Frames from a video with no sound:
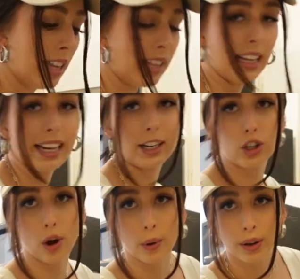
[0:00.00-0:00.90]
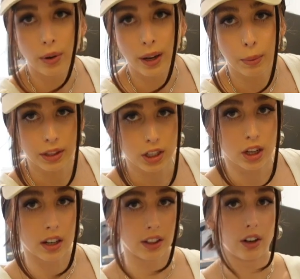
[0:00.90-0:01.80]
that like show you like what the
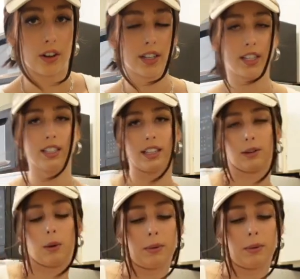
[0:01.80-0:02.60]
song and the artist is and like what